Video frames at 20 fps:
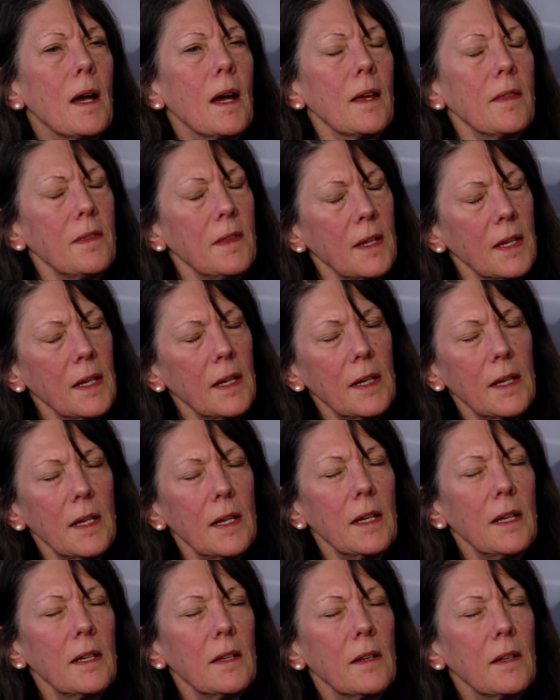I think
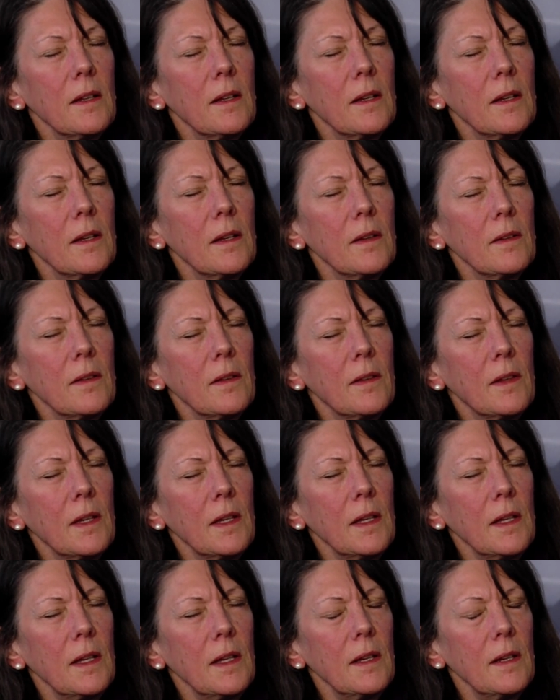in
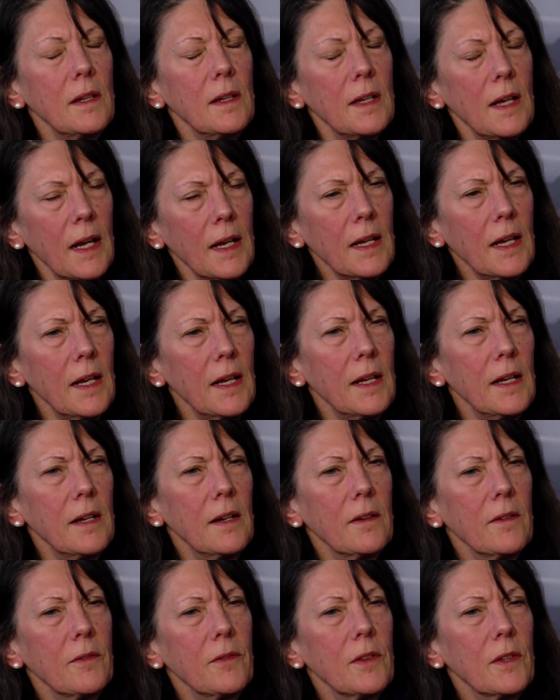the
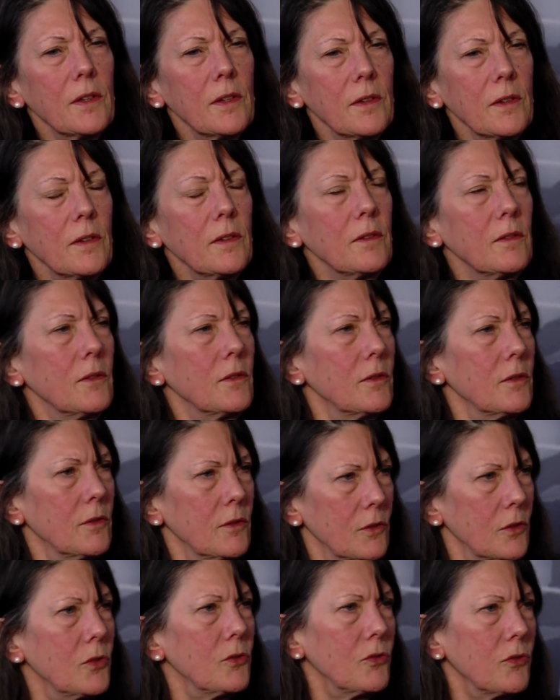decade of the
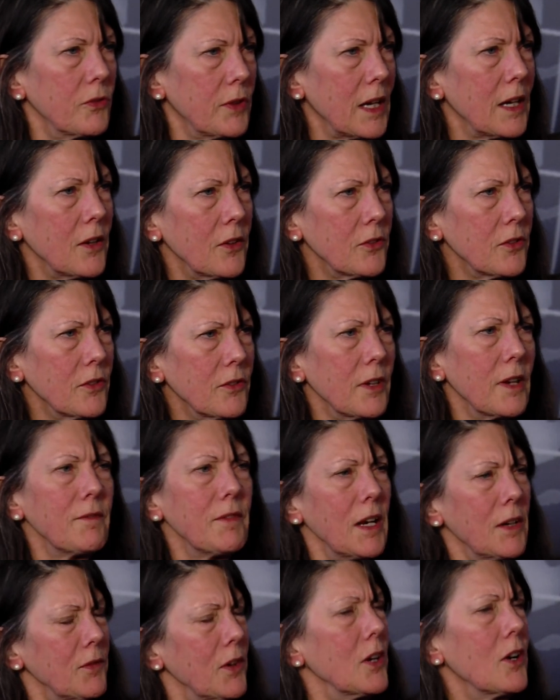2000s,
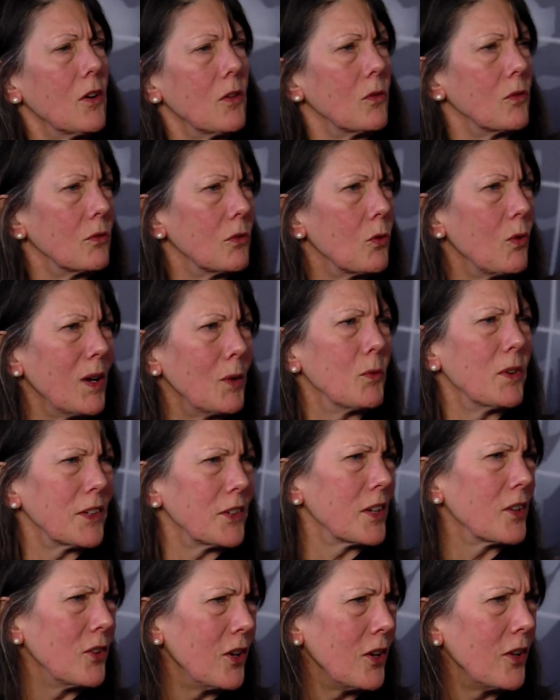I've never known quite
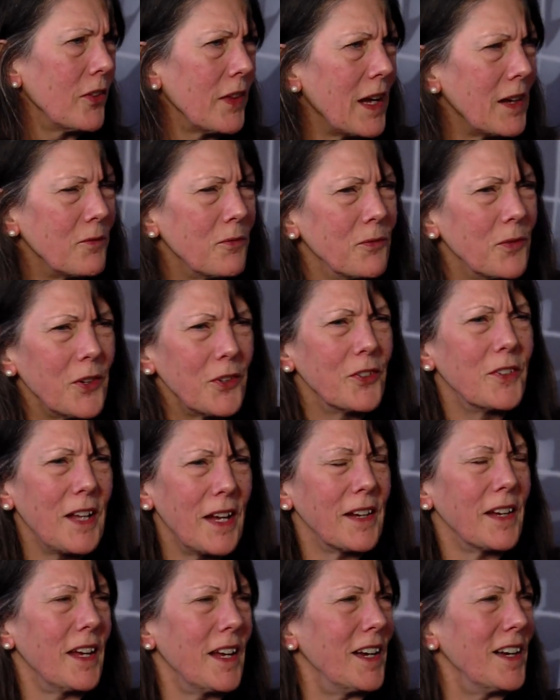what to call mm. that first
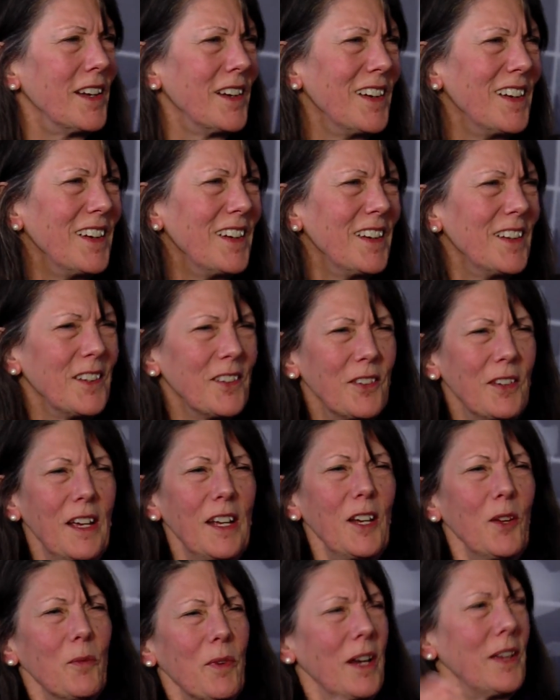decade.
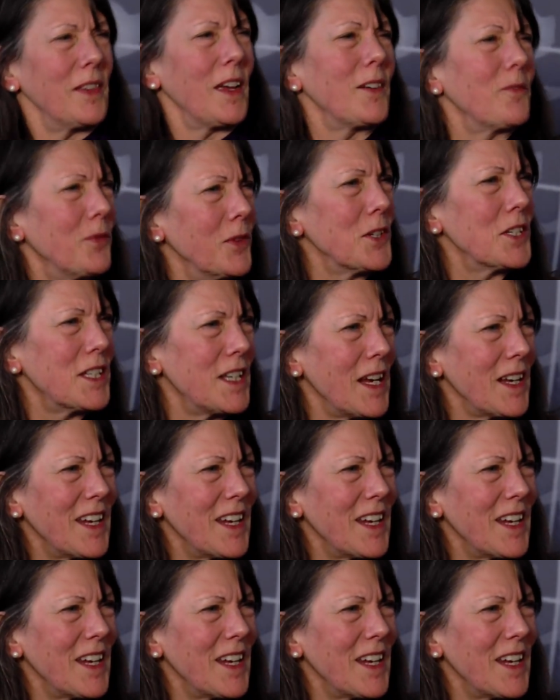Anyway, that first